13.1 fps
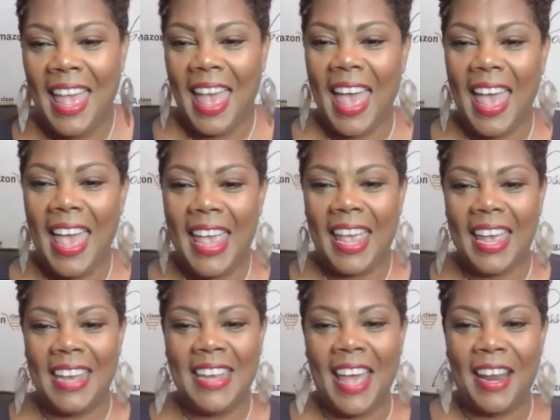Hey,
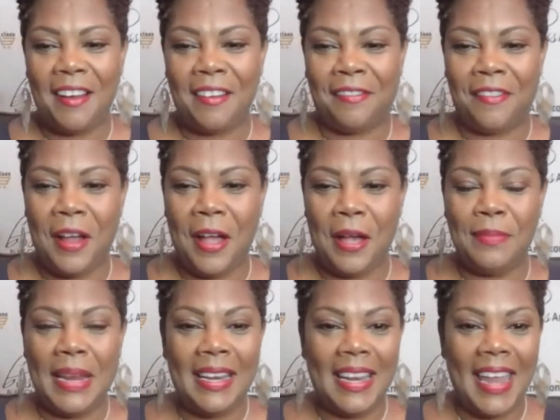Kenyatta from
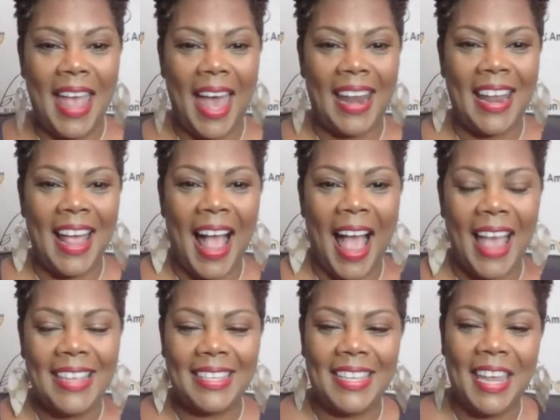Indiana.
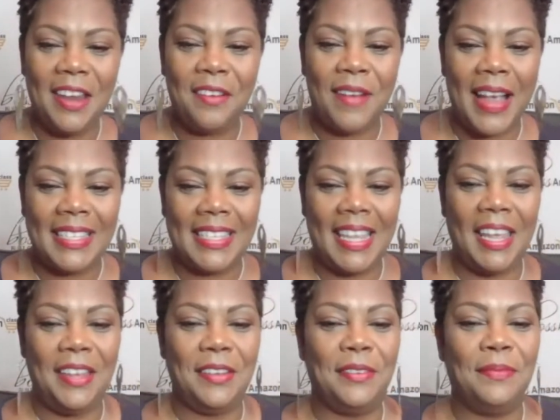I see
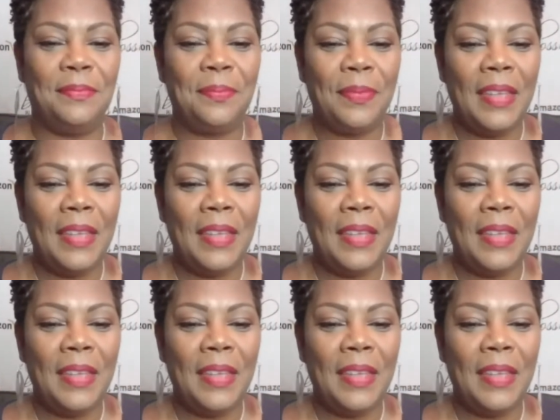you.